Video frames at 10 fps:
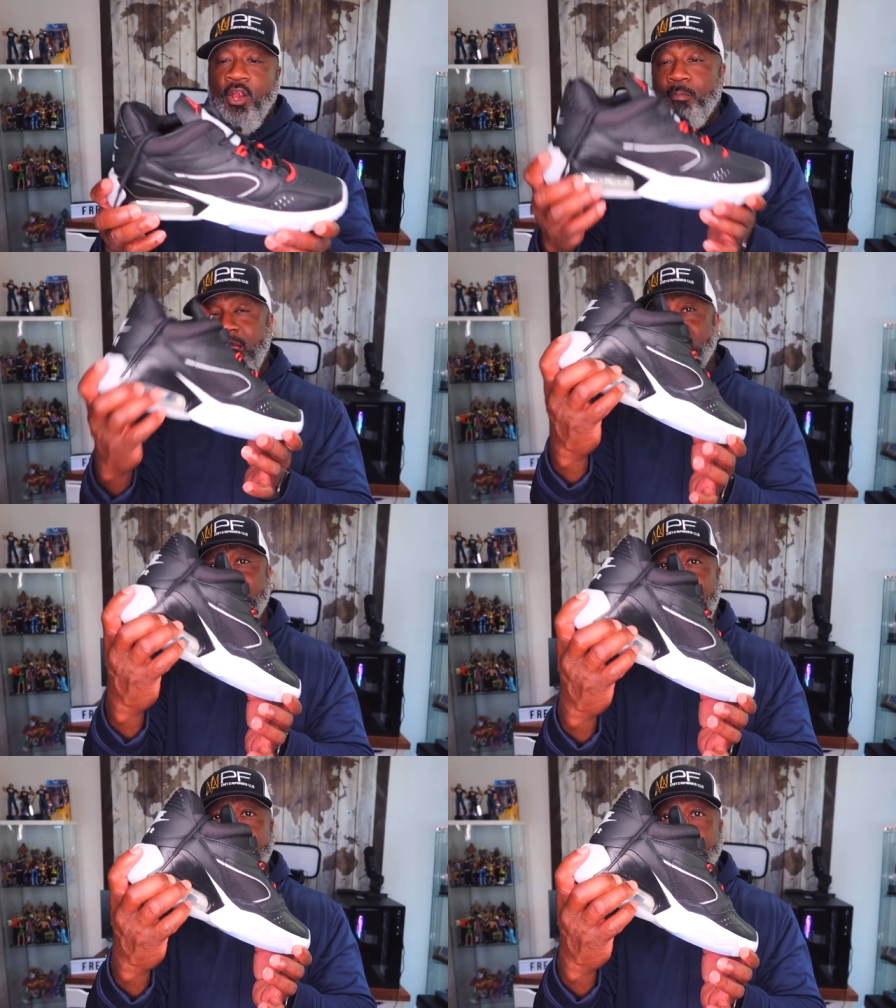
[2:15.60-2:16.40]
Air Max
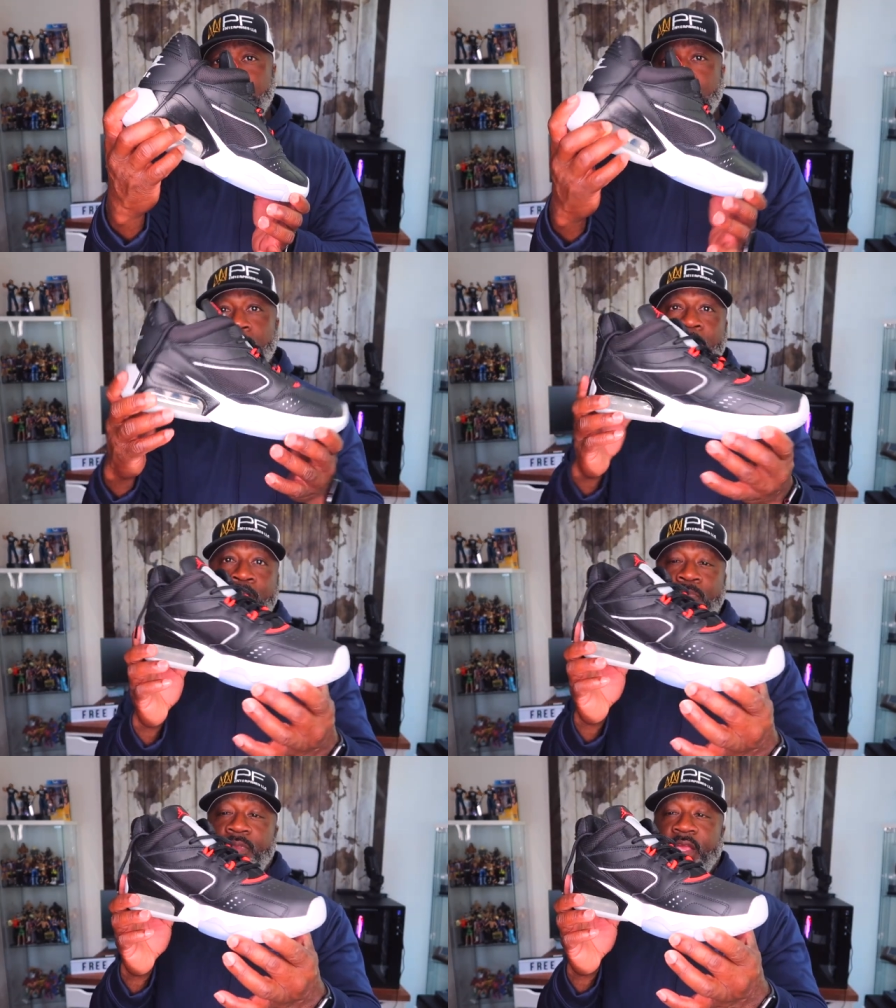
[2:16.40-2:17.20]
type shoe
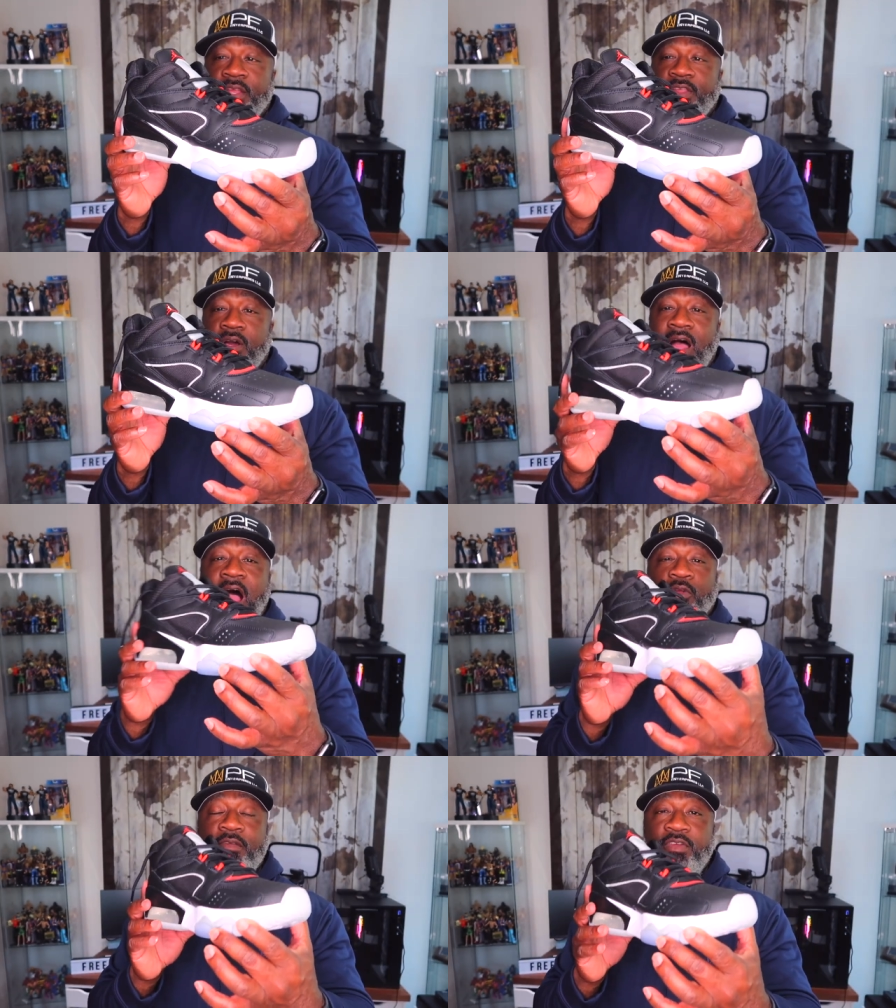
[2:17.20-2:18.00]
and uh,
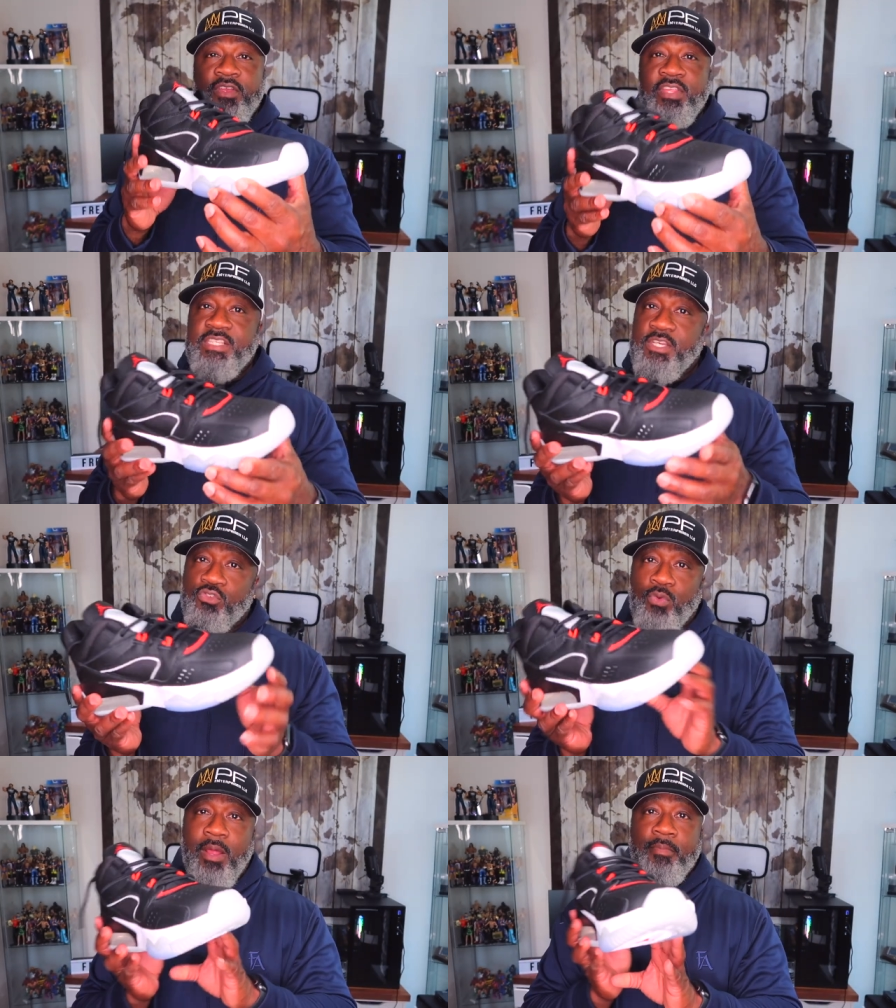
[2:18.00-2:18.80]
I'll give you the
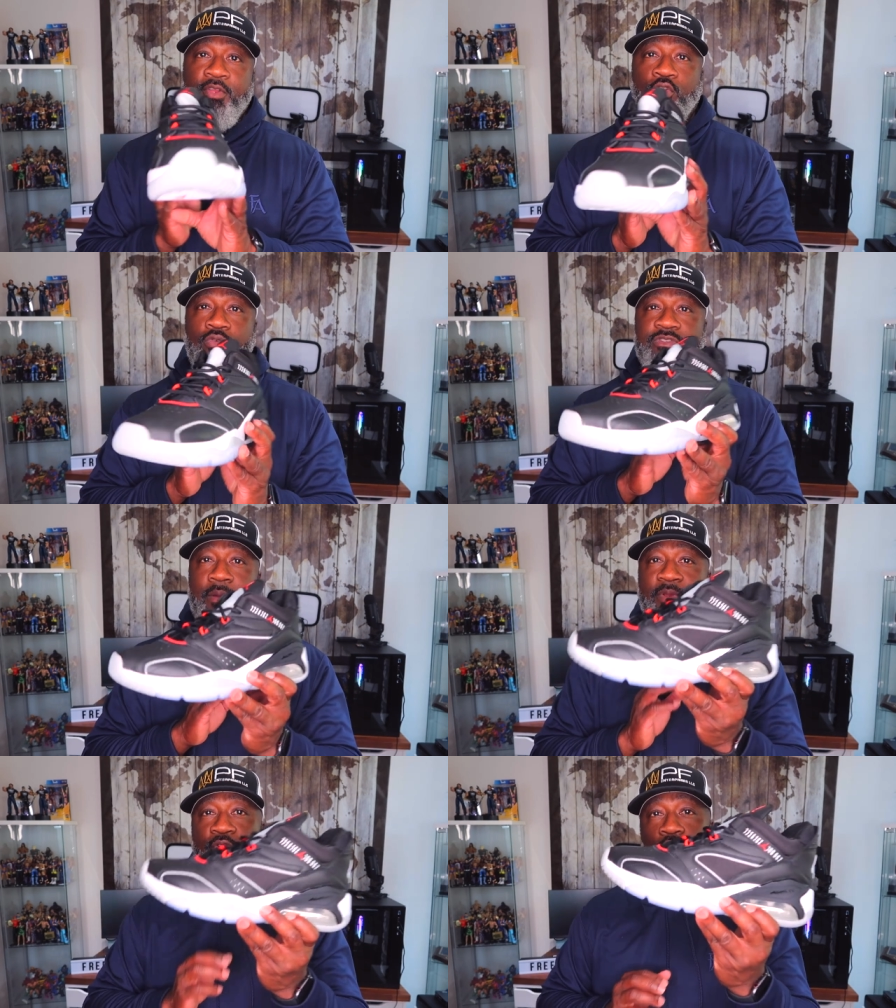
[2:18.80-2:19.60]
details. What I'm gonna do is
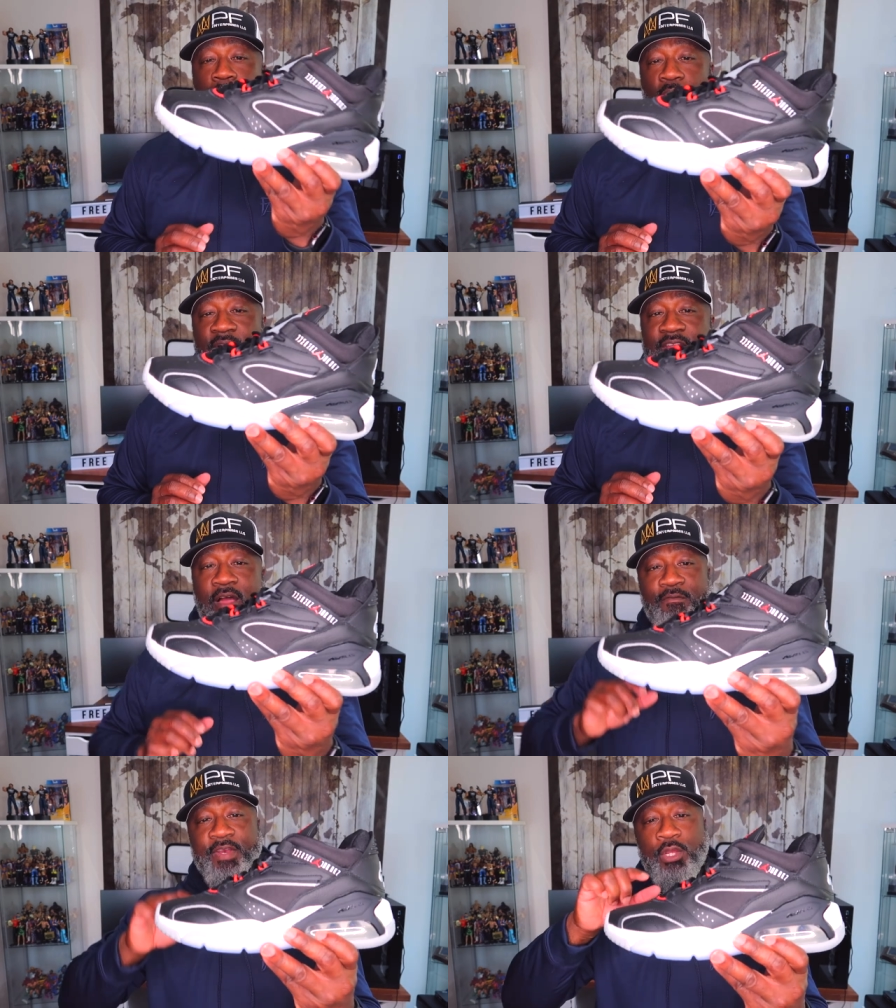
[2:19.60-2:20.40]
I'm gonna do a
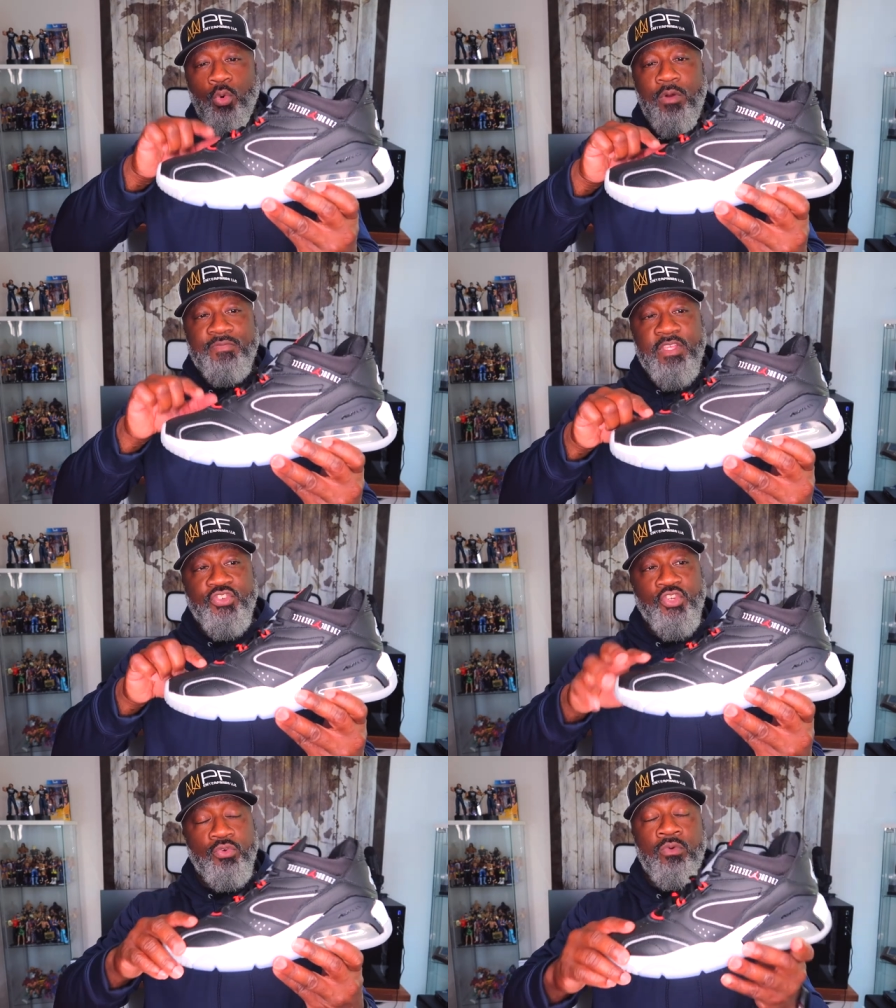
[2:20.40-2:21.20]
breakdown video of this
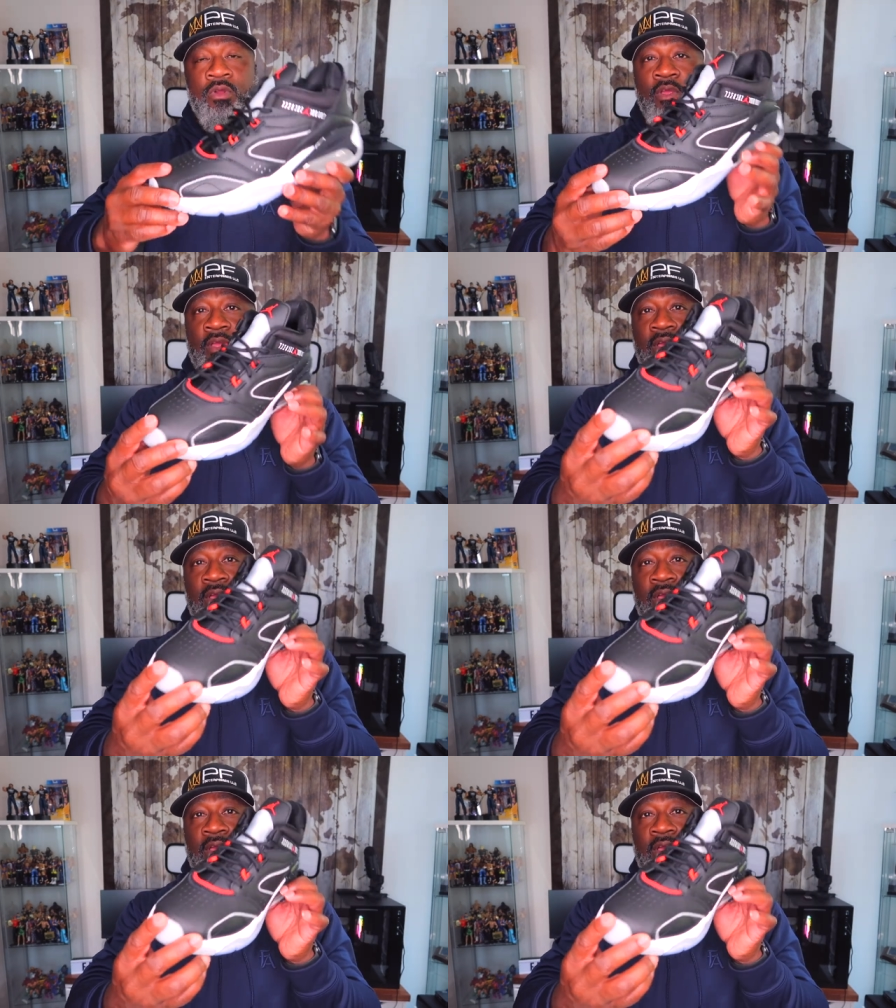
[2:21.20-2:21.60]
shoe.